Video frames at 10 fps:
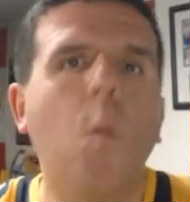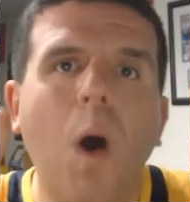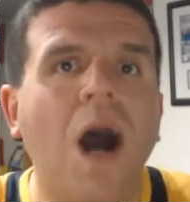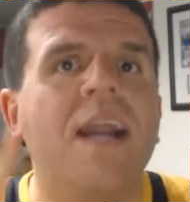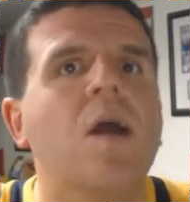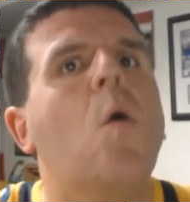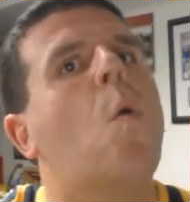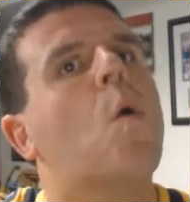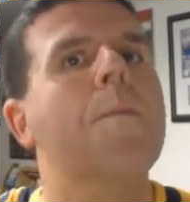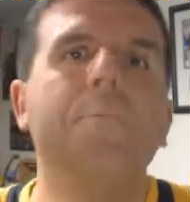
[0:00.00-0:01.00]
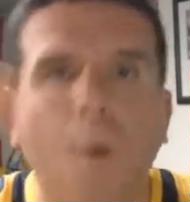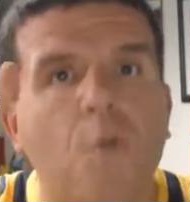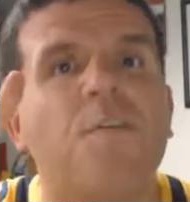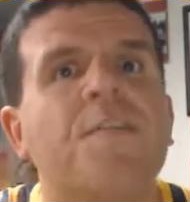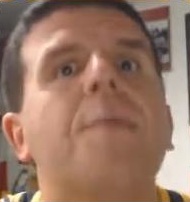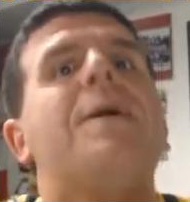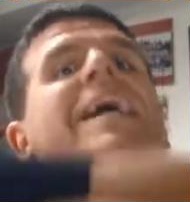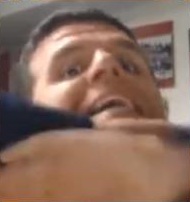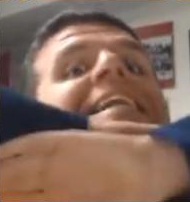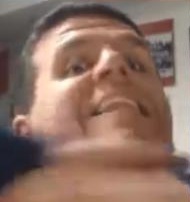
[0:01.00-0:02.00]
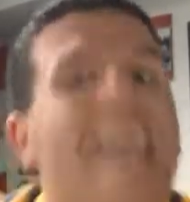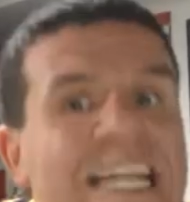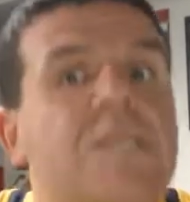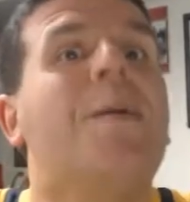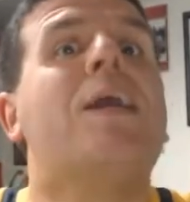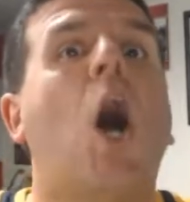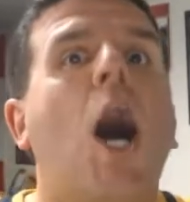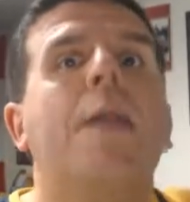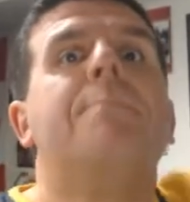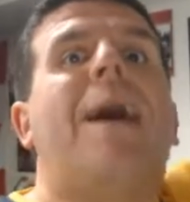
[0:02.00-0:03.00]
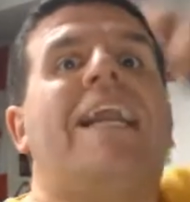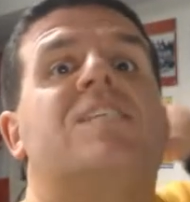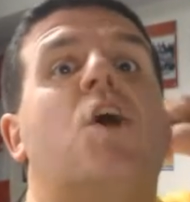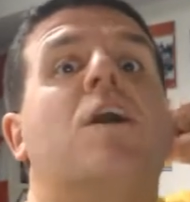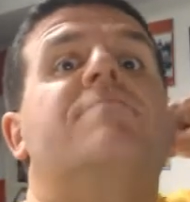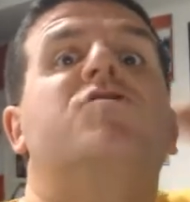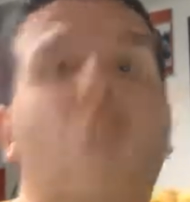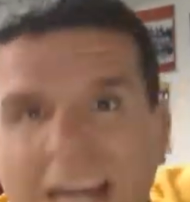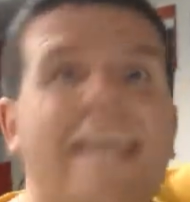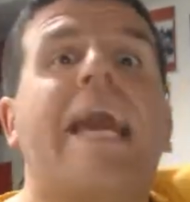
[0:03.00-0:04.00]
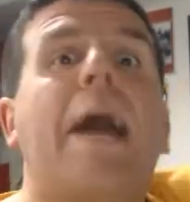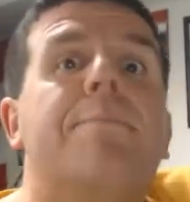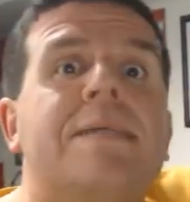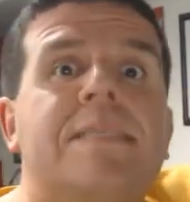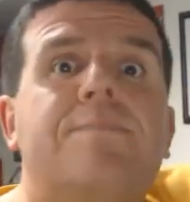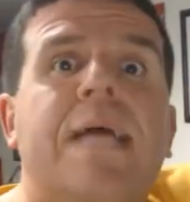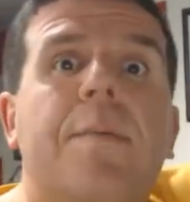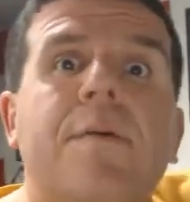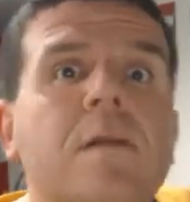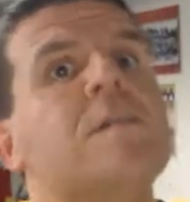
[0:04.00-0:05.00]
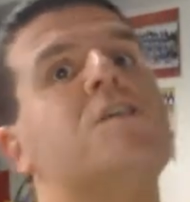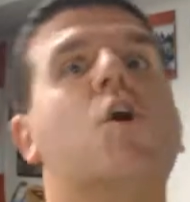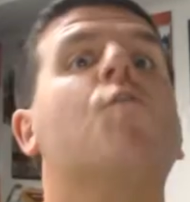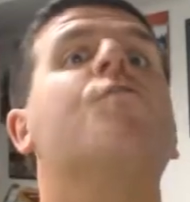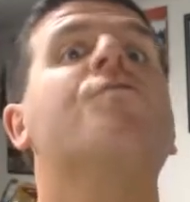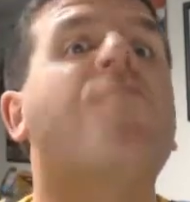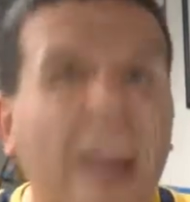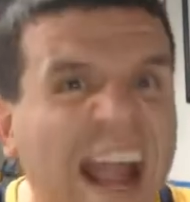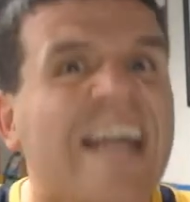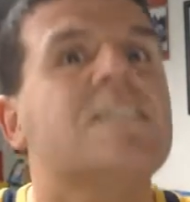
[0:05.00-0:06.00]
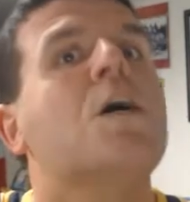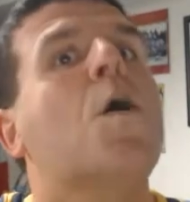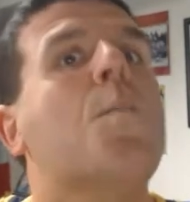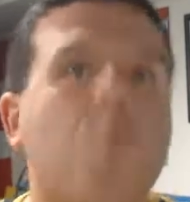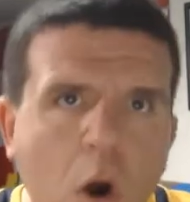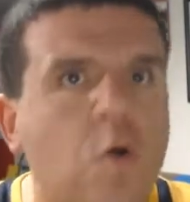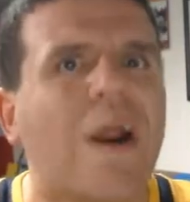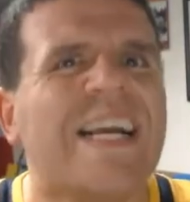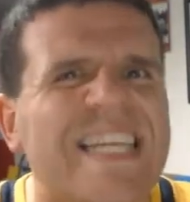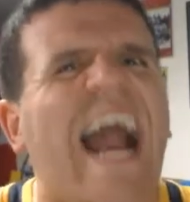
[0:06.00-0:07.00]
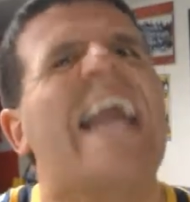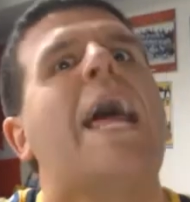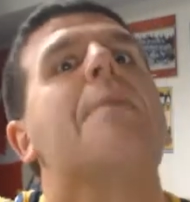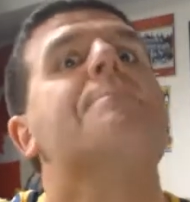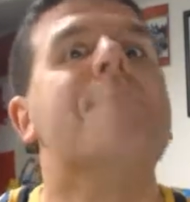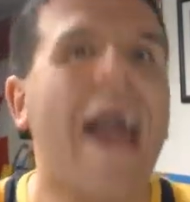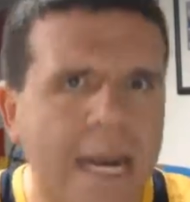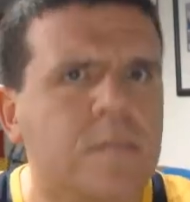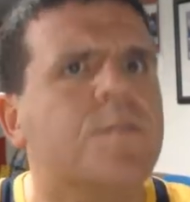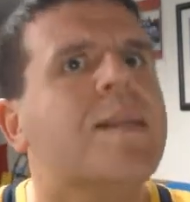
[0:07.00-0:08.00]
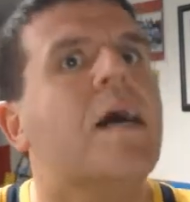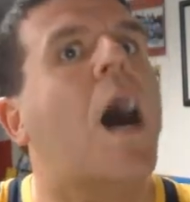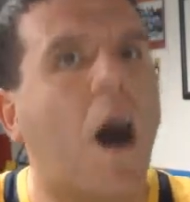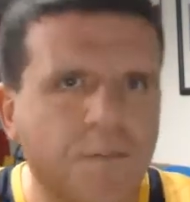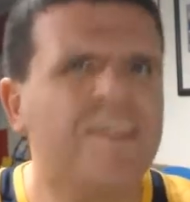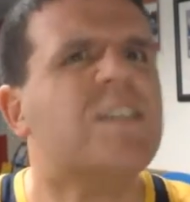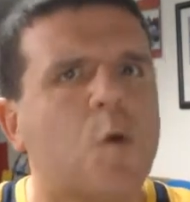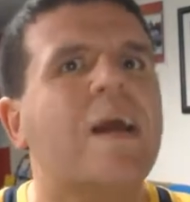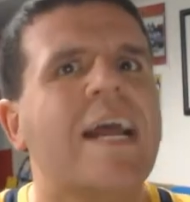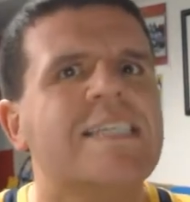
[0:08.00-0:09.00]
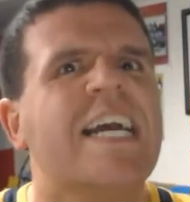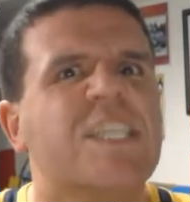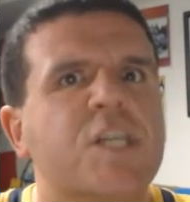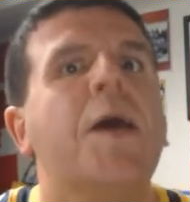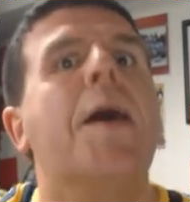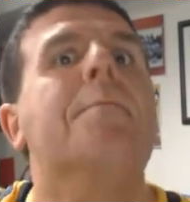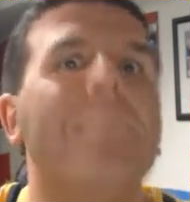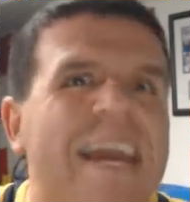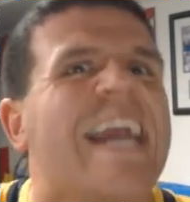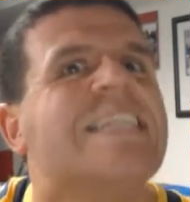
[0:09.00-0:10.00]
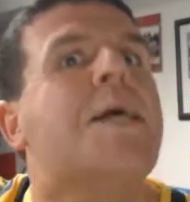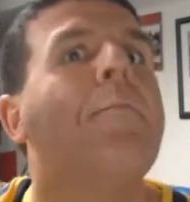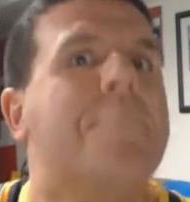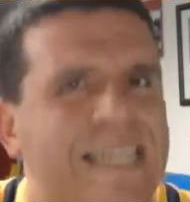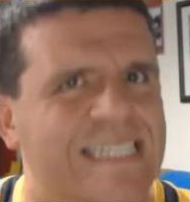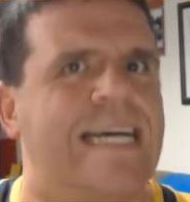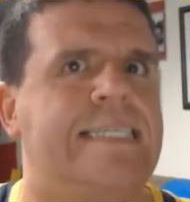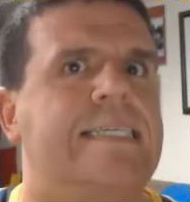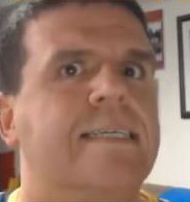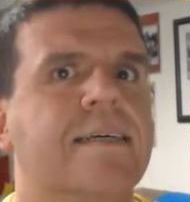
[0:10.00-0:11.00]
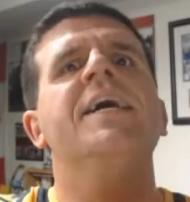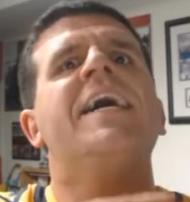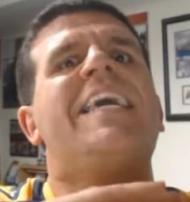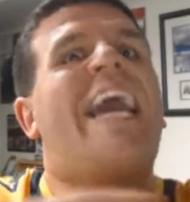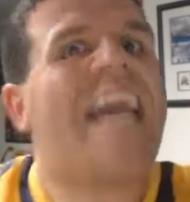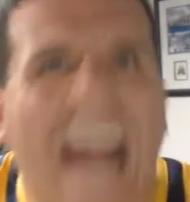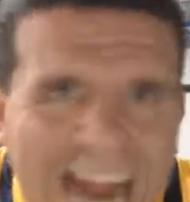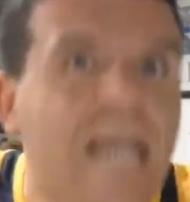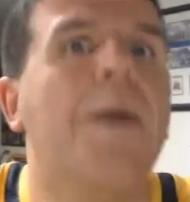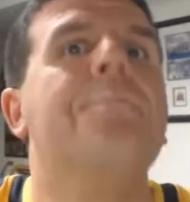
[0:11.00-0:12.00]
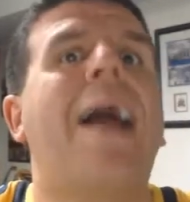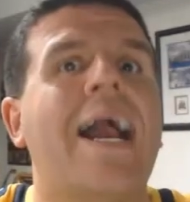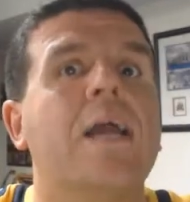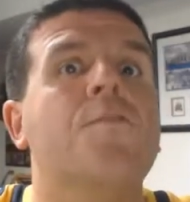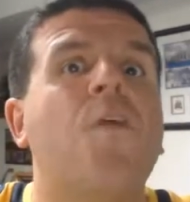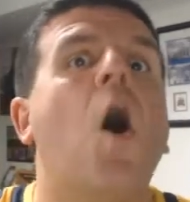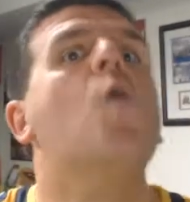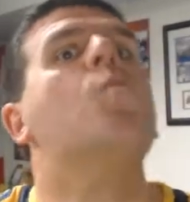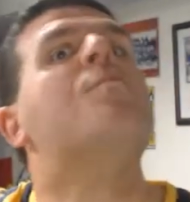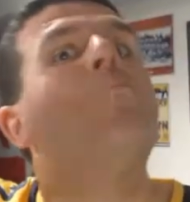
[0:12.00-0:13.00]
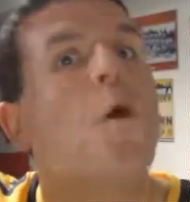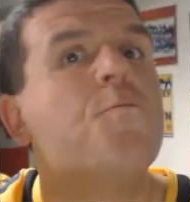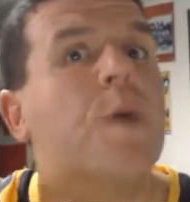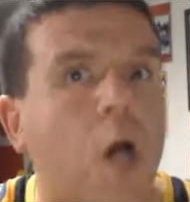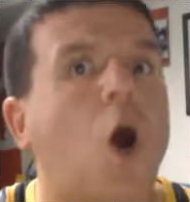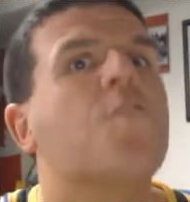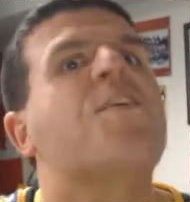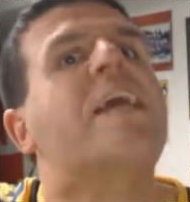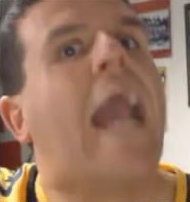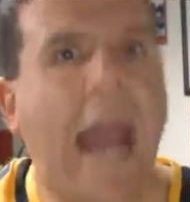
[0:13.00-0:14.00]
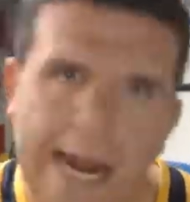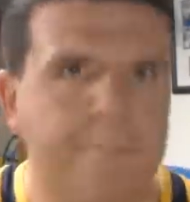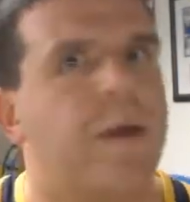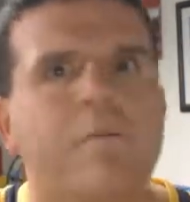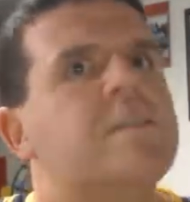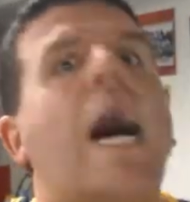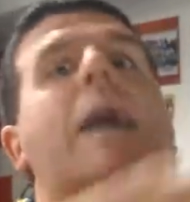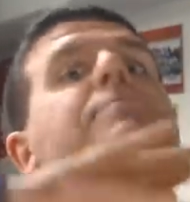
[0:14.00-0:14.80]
One or both of them need to be gone by the start of training camp in September to show fans progress and that management of this organization means business. You can't come back in the fall with both McCarthy and Muse.